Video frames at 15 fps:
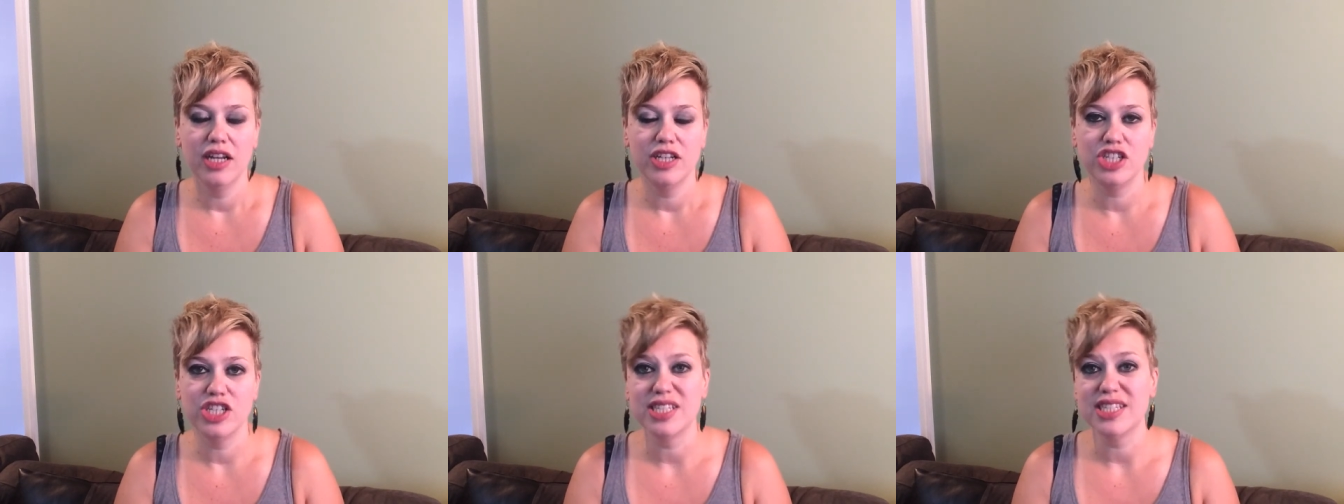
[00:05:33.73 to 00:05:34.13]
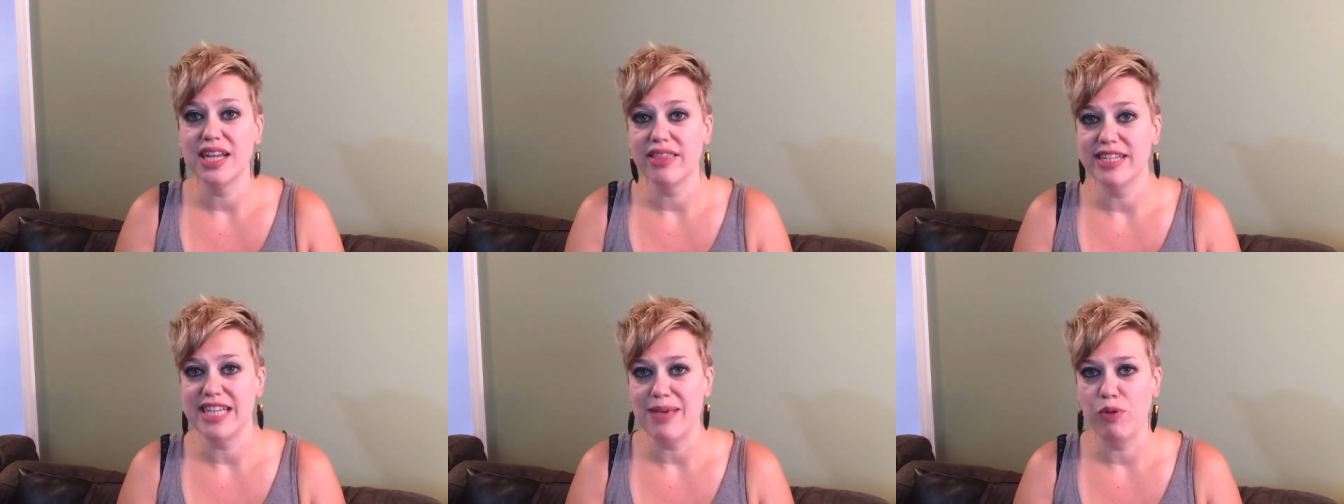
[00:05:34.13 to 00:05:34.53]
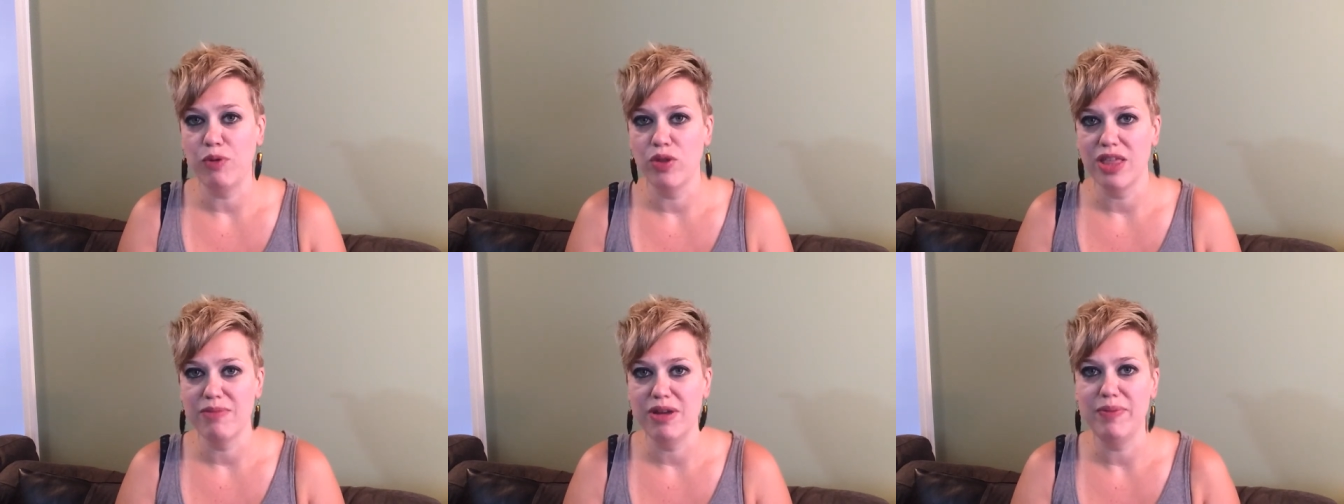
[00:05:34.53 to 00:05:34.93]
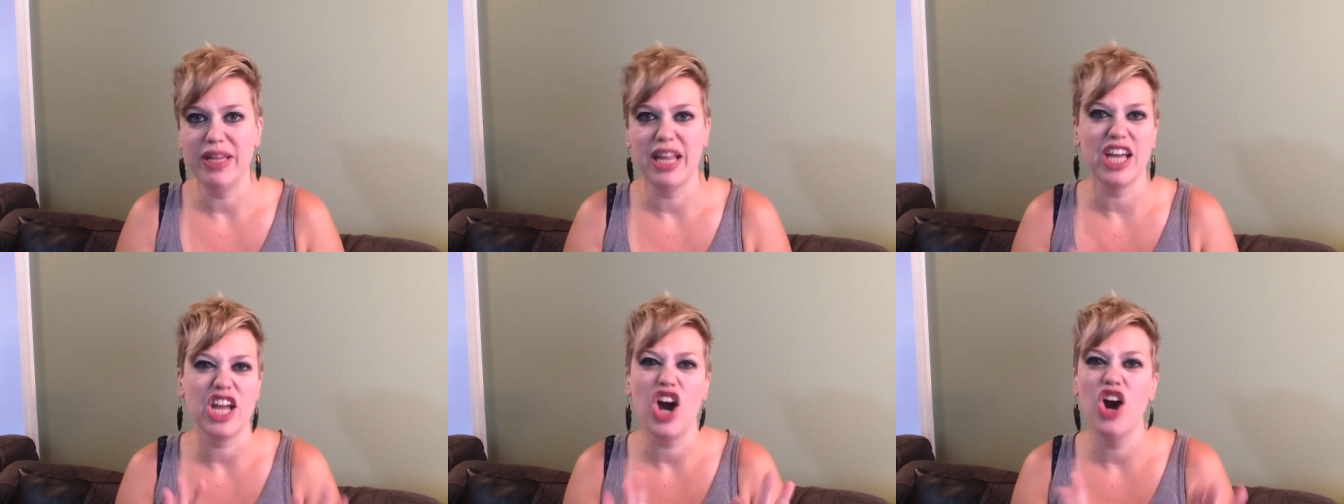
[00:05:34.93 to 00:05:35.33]
just sit at the table with them and be
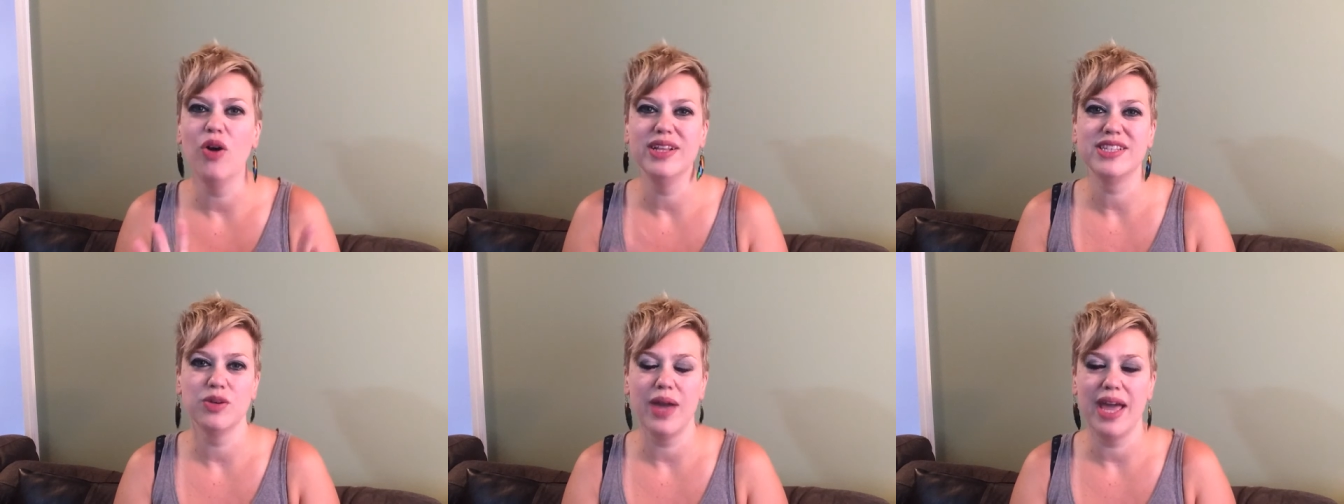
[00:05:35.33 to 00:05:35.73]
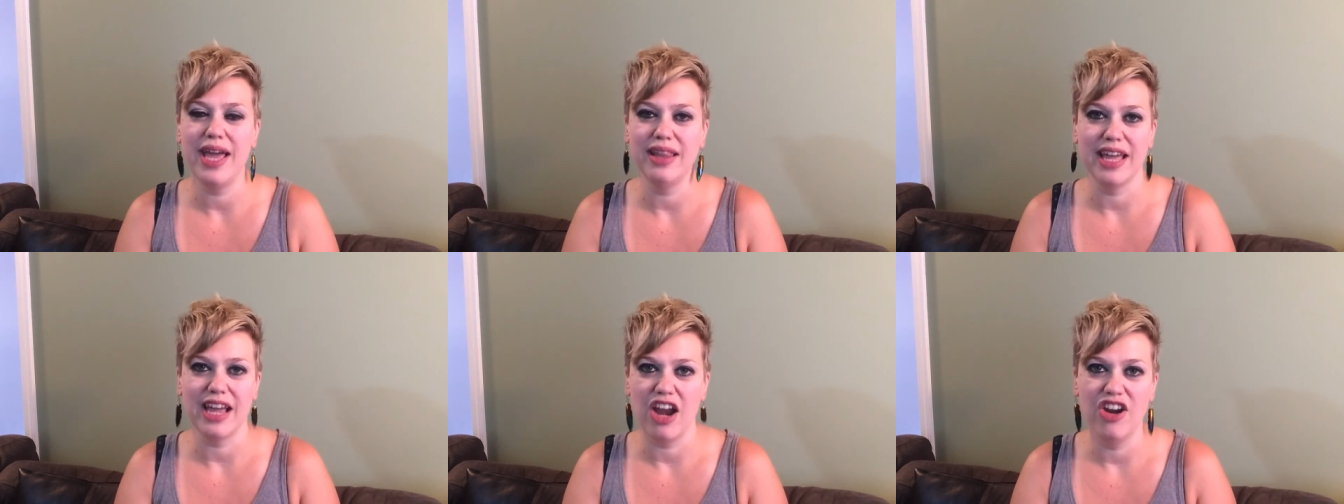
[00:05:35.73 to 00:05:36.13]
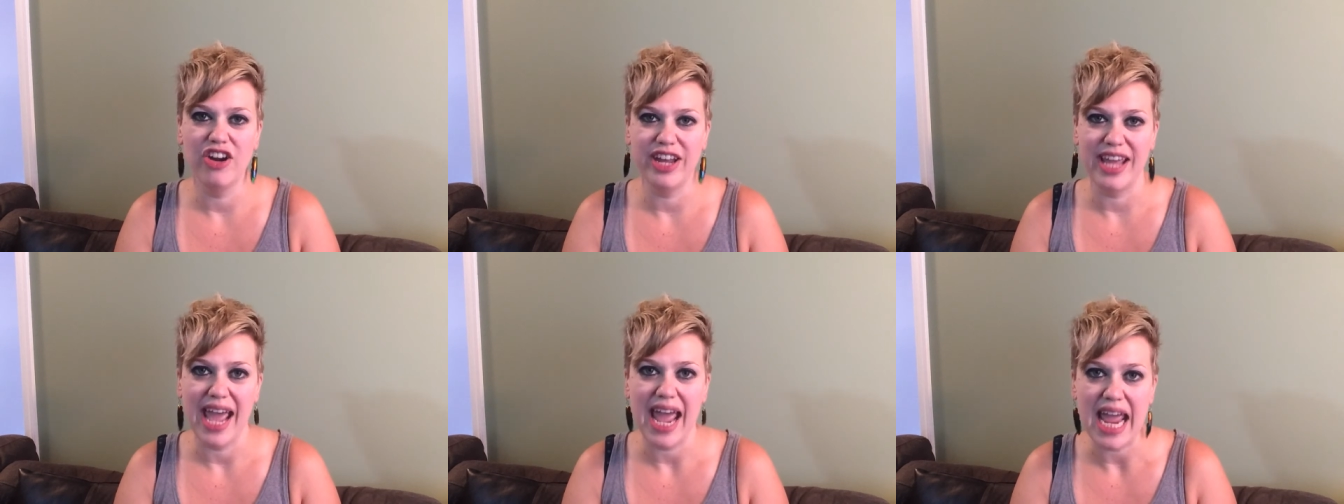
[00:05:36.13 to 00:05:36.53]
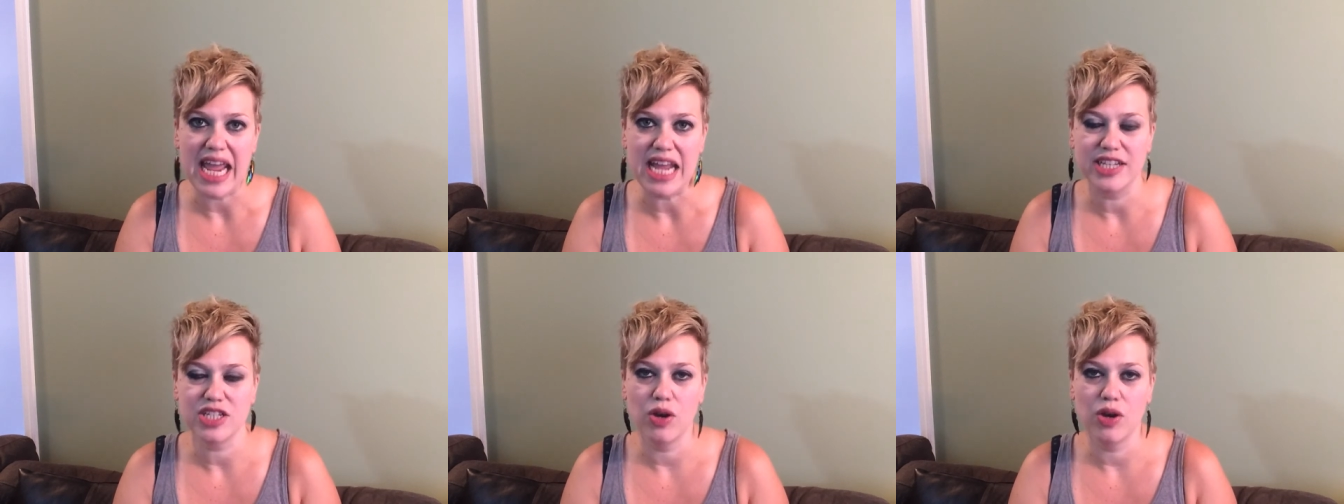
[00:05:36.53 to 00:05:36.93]
like, oh, it's okay, like I already
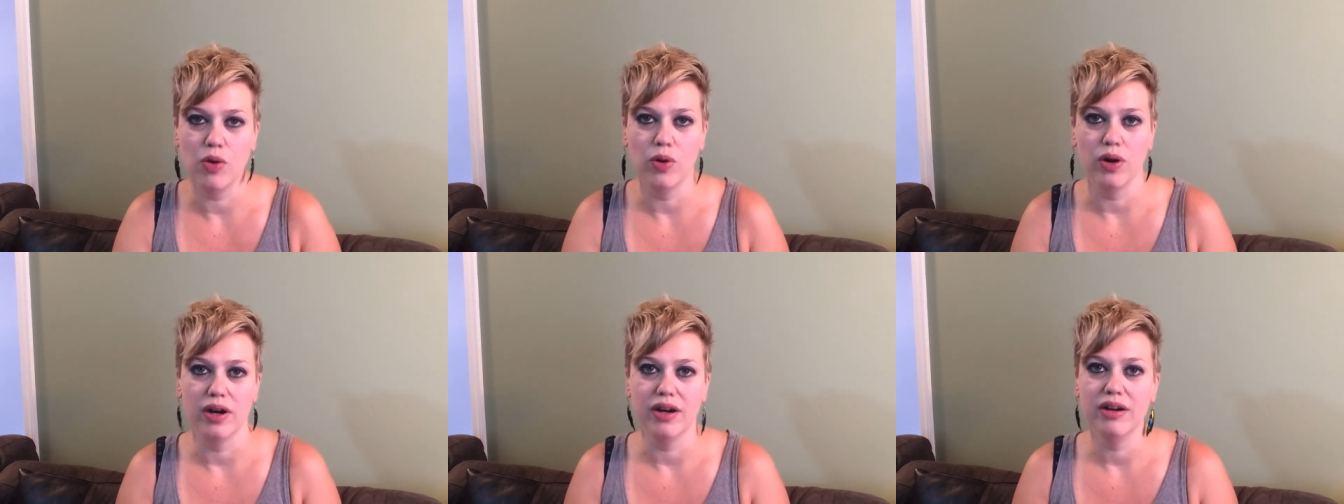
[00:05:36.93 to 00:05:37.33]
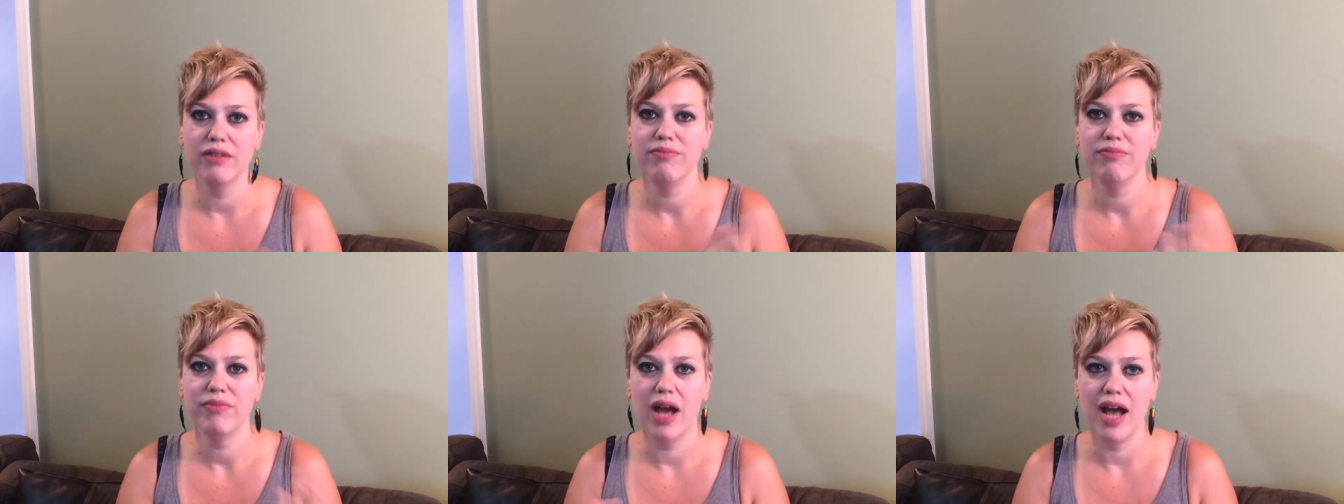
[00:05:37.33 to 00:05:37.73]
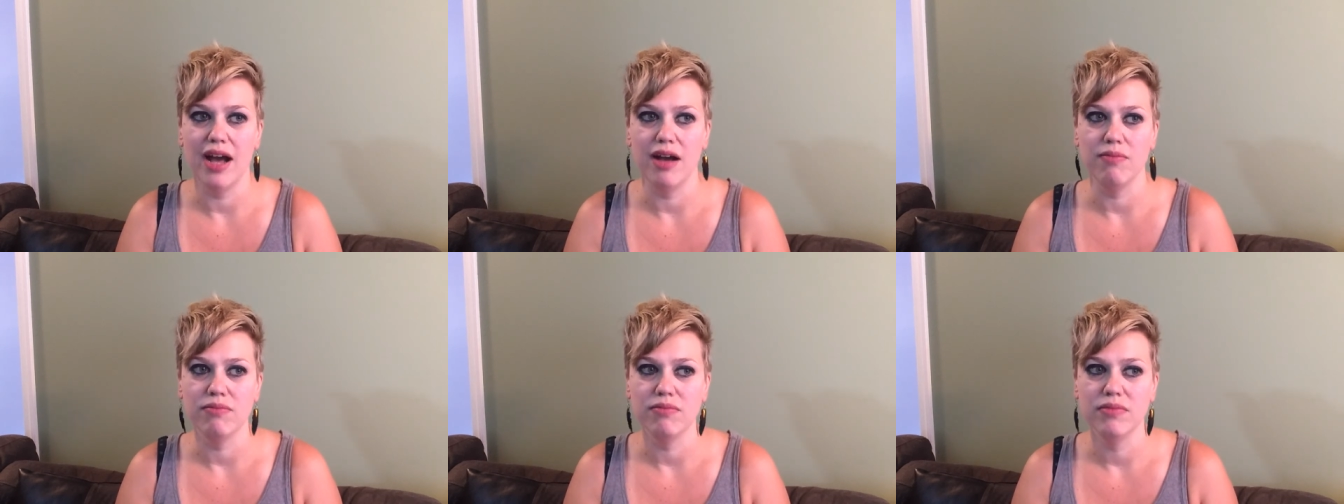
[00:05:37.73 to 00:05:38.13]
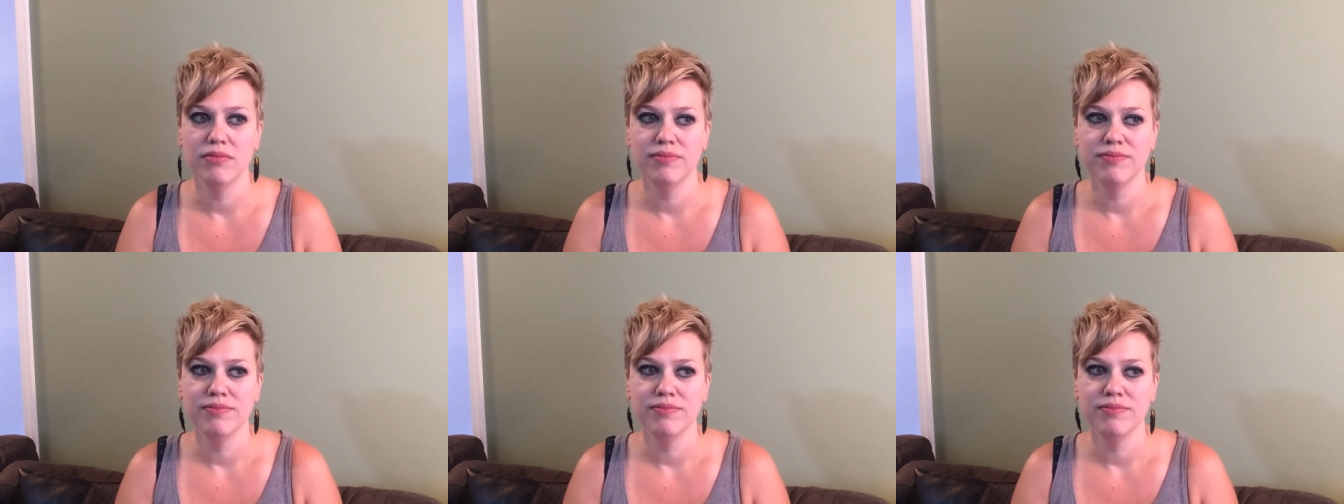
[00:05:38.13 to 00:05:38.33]
ate, or um,